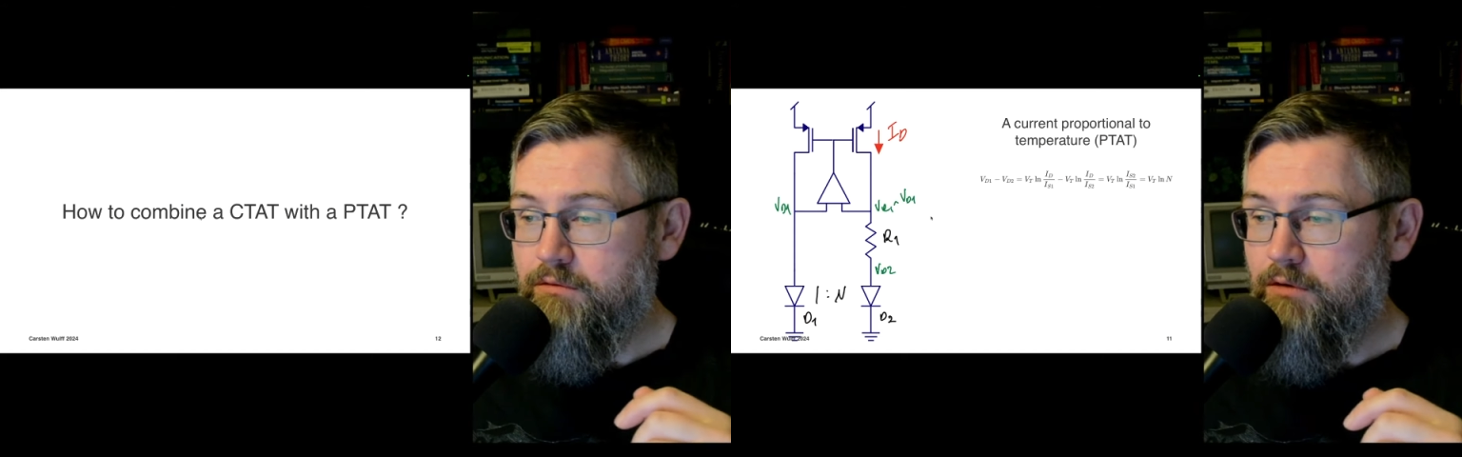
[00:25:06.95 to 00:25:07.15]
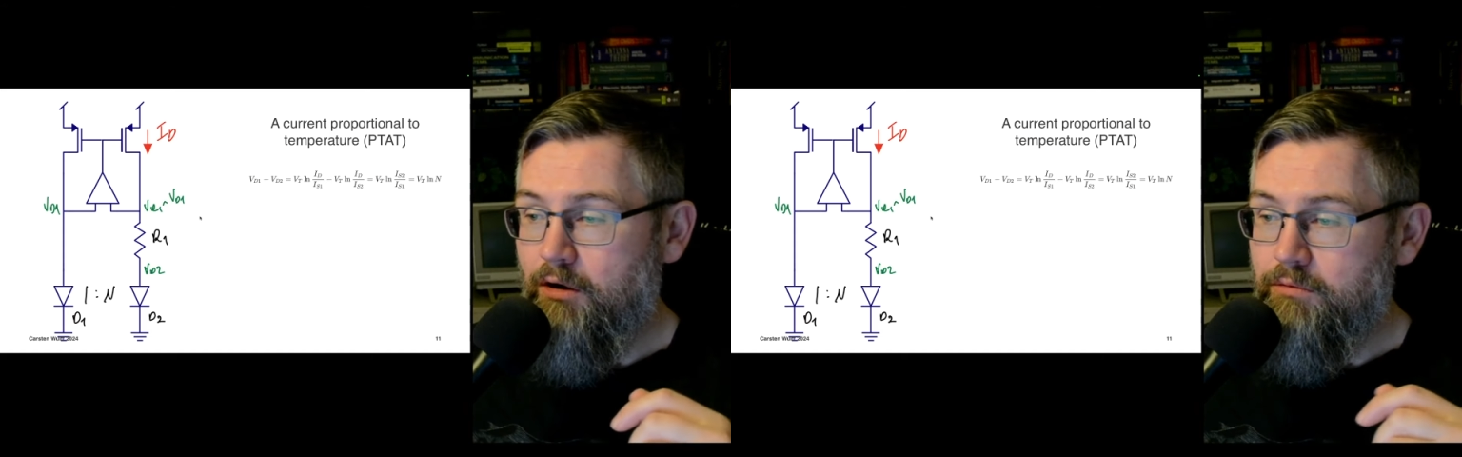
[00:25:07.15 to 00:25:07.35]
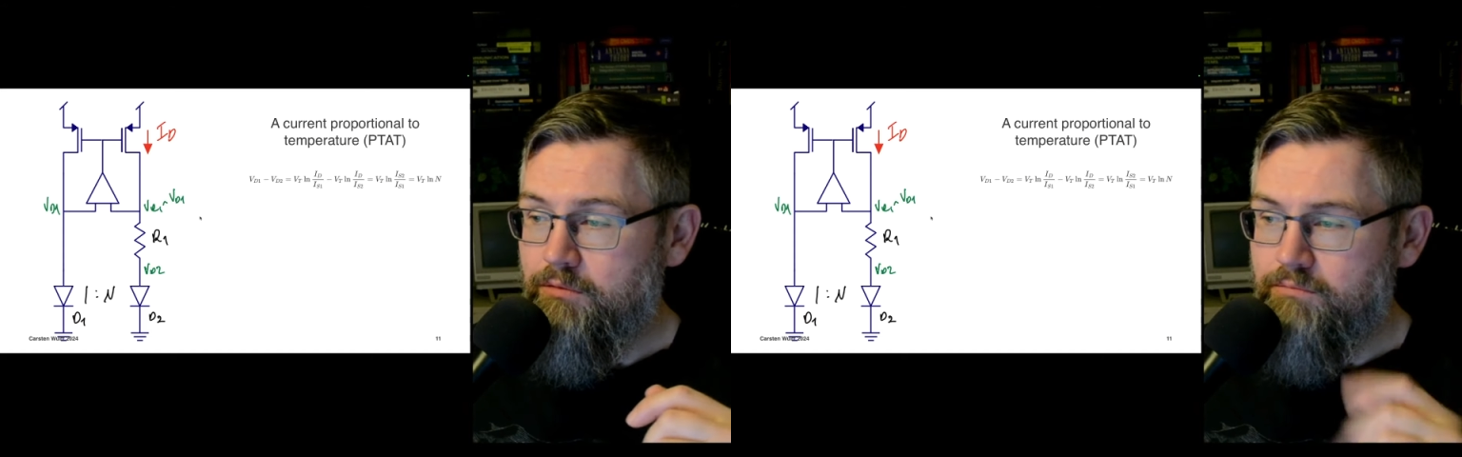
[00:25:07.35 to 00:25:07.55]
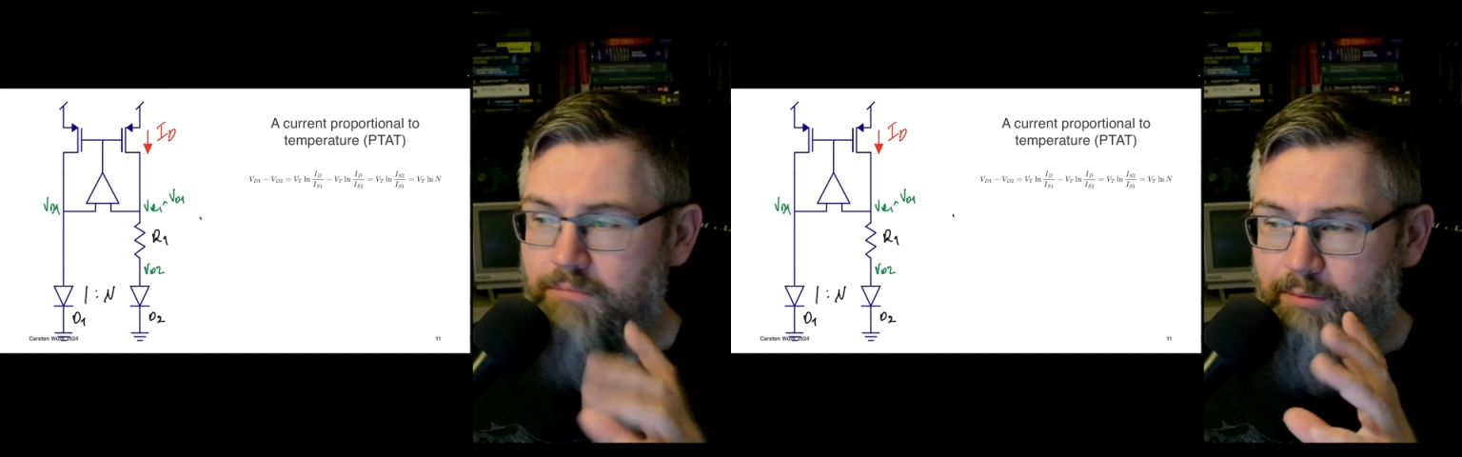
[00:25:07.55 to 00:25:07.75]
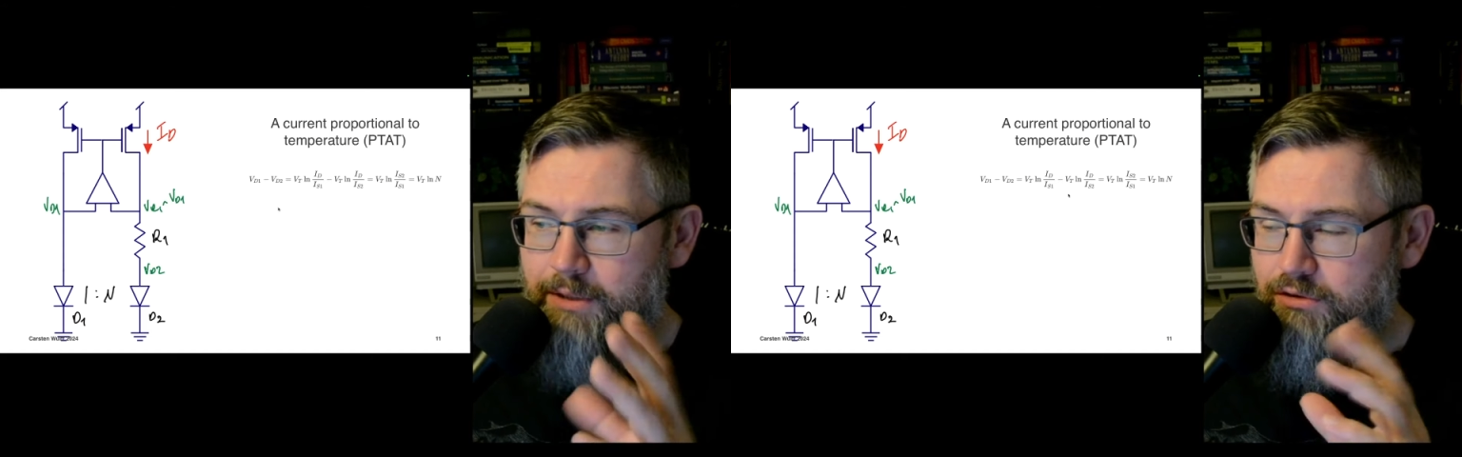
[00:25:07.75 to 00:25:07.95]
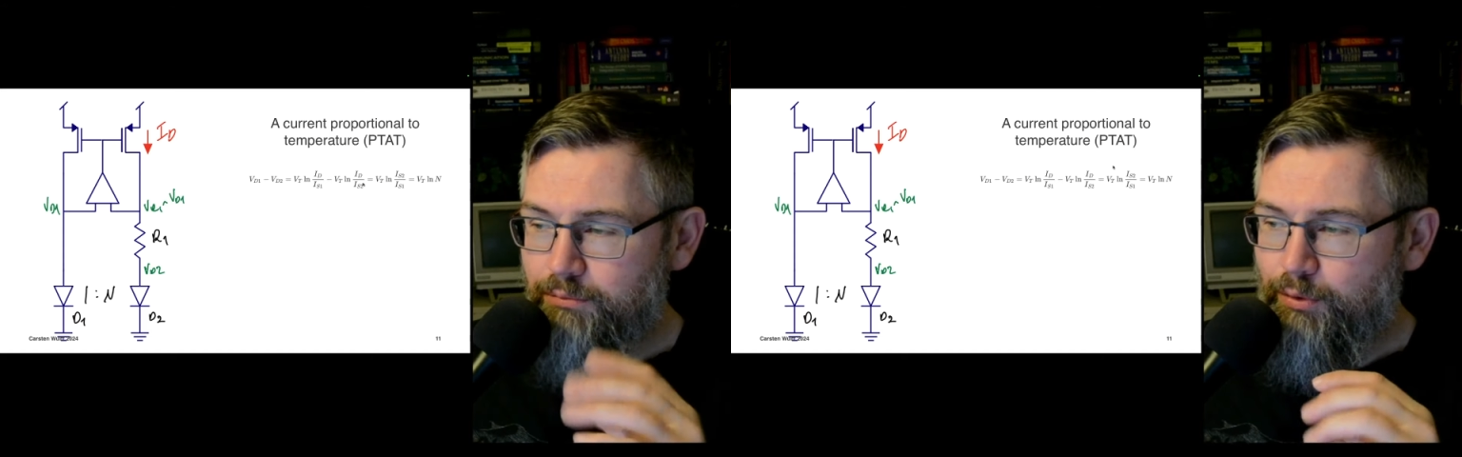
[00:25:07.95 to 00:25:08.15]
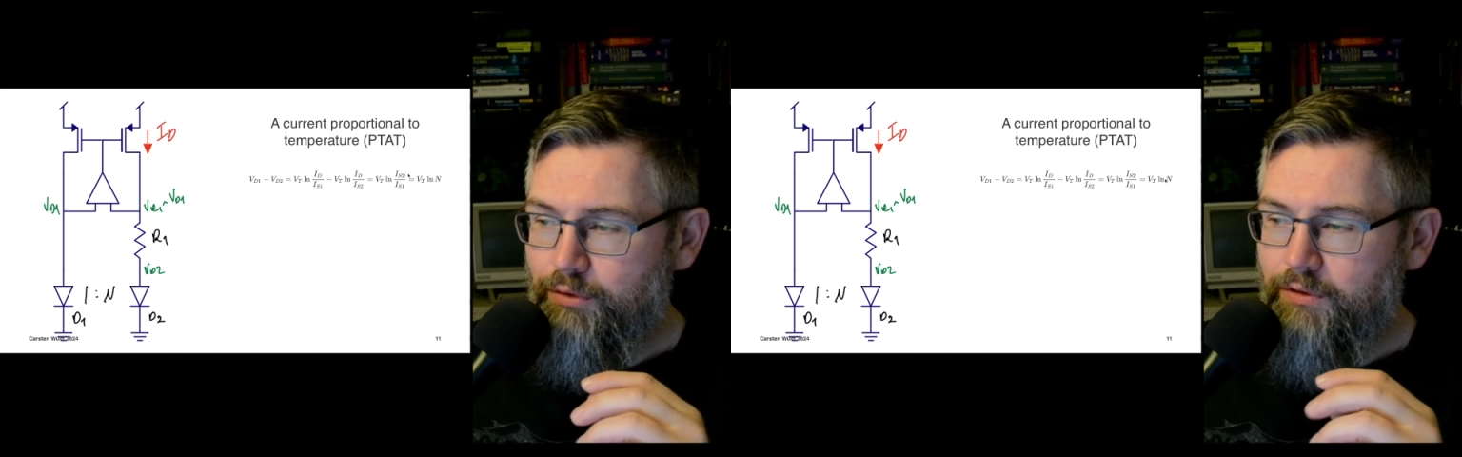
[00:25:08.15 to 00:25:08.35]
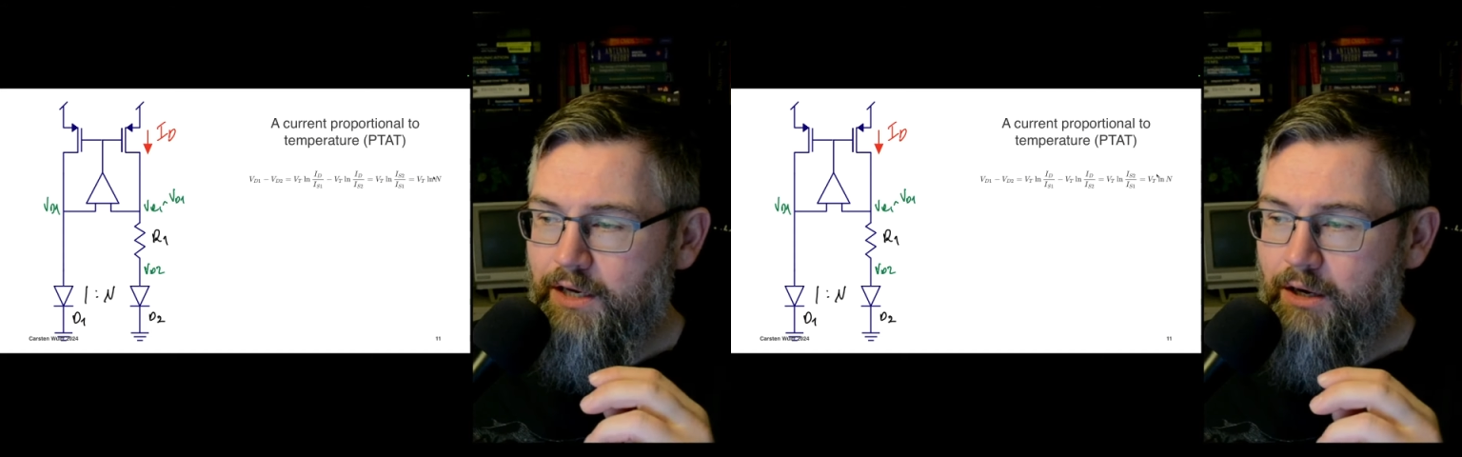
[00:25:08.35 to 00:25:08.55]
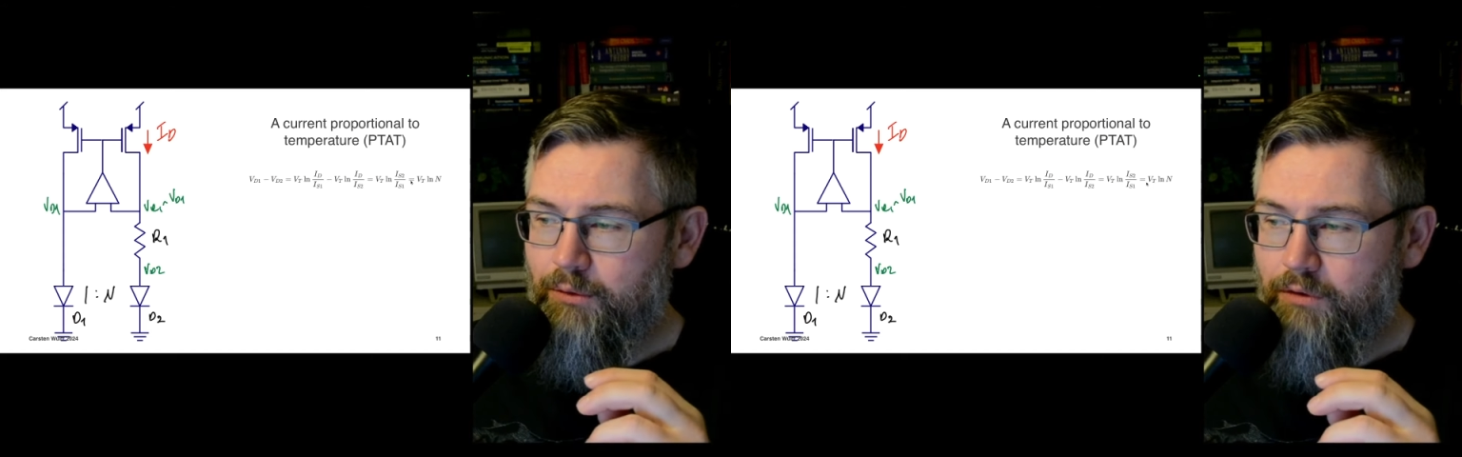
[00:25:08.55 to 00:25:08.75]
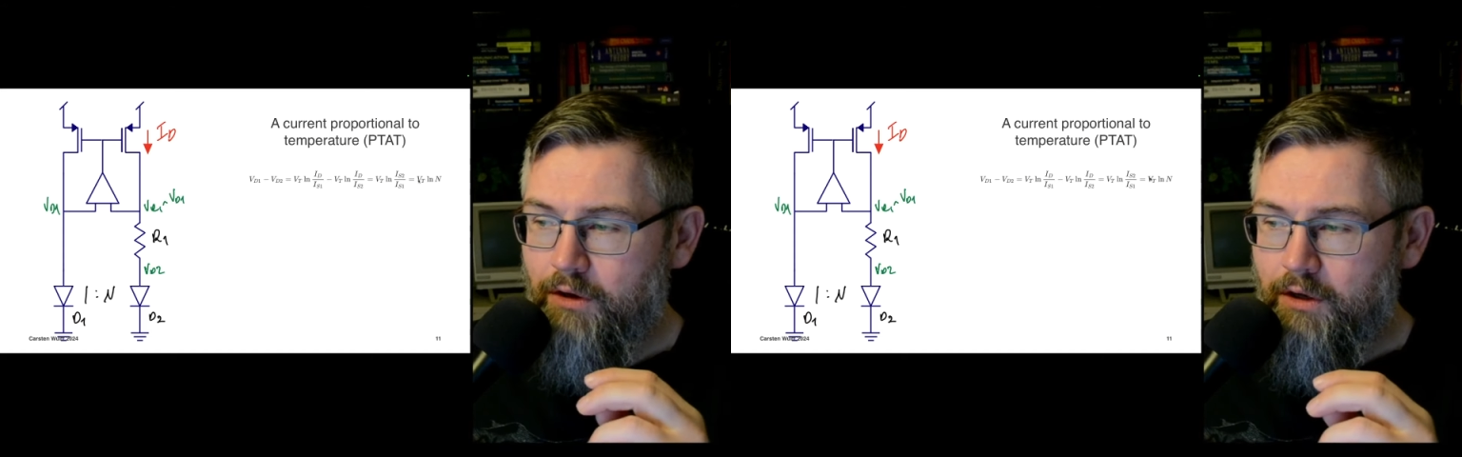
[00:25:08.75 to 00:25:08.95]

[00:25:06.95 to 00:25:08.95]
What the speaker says: Oh, maybe I should point that out.